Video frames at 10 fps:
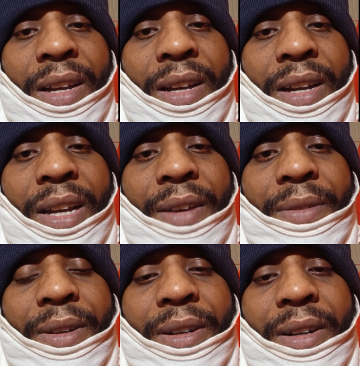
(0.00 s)
I have
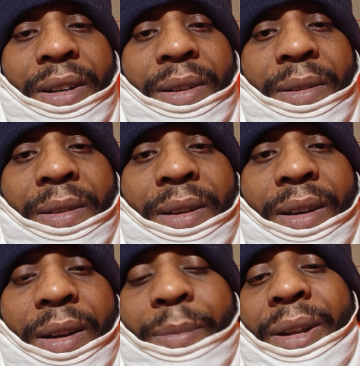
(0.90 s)
a
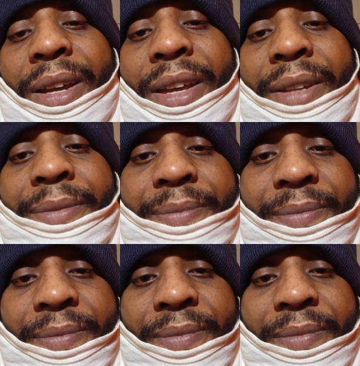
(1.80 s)
a plan,
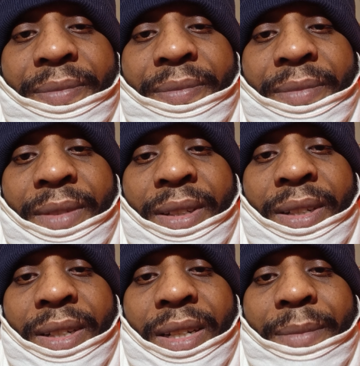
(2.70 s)

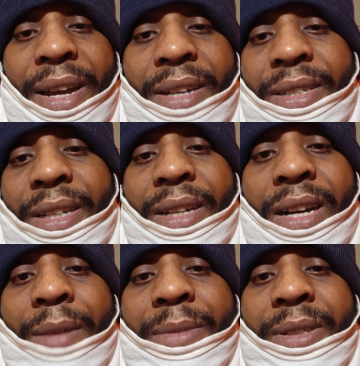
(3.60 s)
and I'm actually
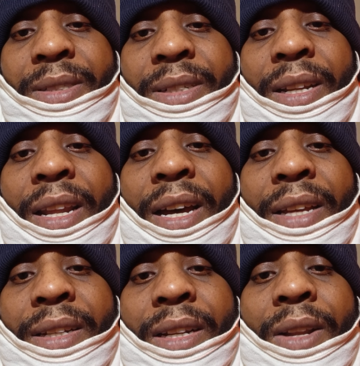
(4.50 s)
accomplishing a lot
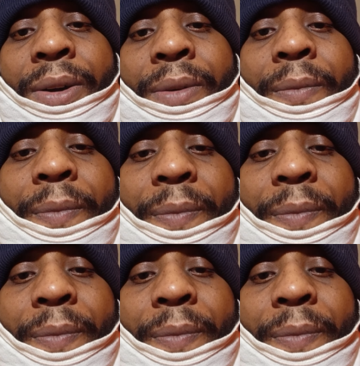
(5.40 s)
alone.